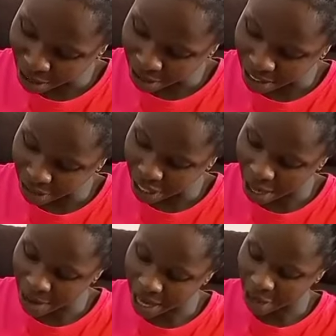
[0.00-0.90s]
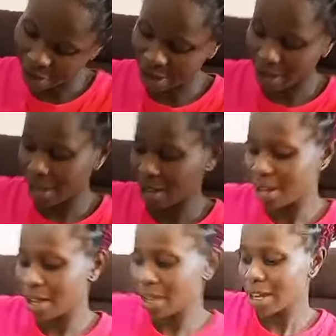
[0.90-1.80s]
God. Sijika wanaona.
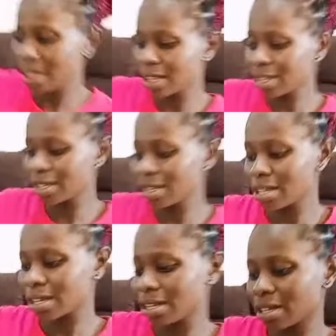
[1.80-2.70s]
Can they see?